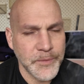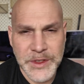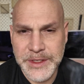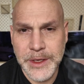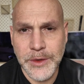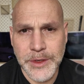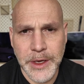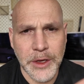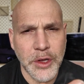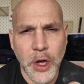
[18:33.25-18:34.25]
Cedar's
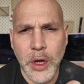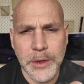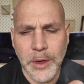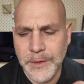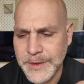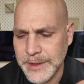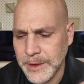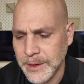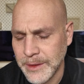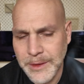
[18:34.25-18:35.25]
like gone all of a
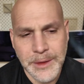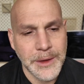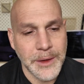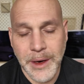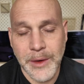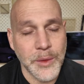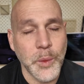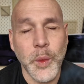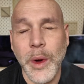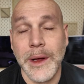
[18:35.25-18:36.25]
sudden. I don't know
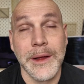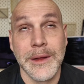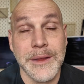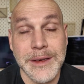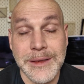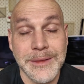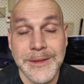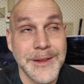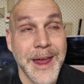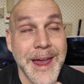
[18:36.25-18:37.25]
what in
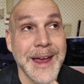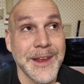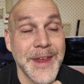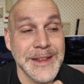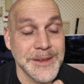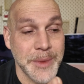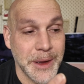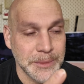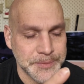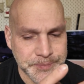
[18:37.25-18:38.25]
the heck that's about.